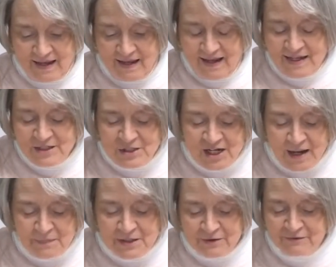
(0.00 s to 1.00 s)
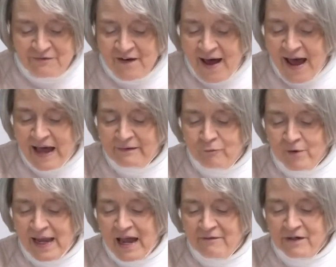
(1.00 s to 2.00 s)
In chapter 5, we
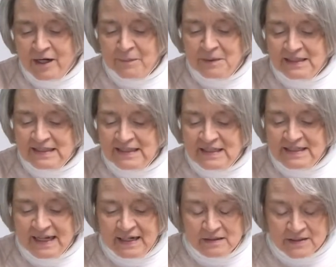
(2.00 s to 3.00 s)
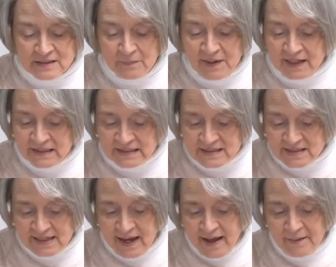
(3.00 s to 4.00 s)
have a couple of details about this
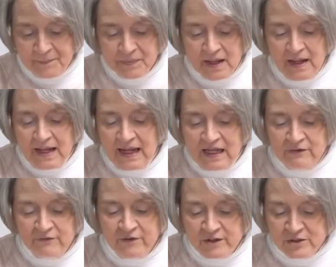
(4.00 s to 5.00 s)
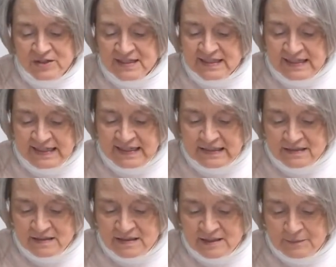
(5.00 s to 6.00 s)
time. In verse
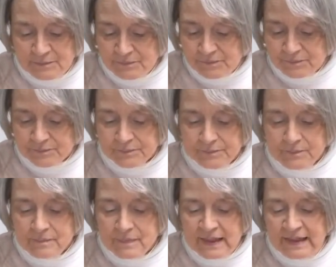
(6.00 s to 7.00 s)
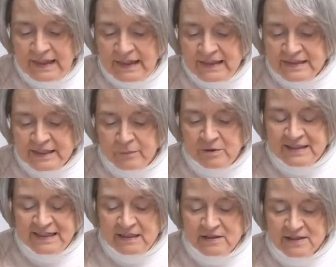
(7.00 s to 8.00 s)
6, Deborah
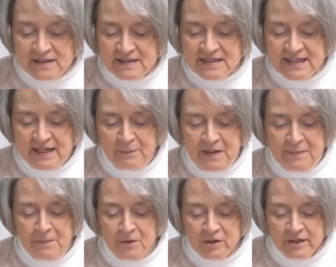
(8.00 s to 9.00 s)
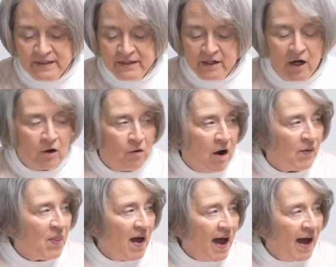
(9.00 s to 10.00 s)
tells us that people couldn't go on
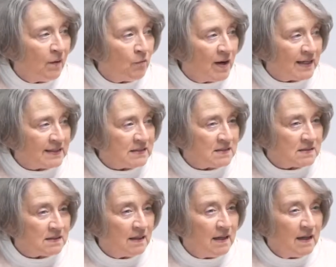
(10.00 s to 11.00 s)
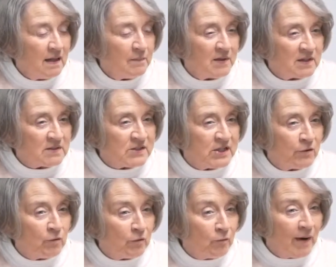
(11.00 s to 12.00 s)
the highways because there
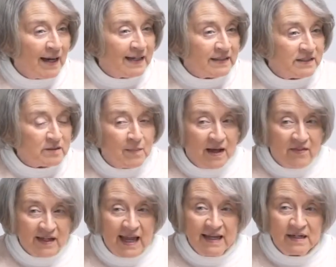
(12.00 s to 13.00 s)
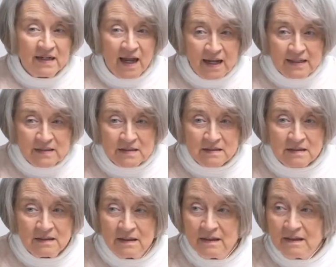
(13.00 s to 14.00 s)
were raids by the Canaanites
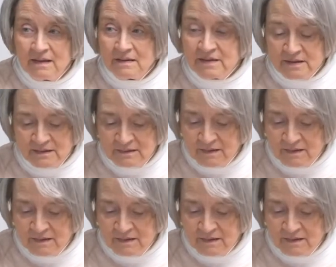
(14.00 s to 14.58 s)
to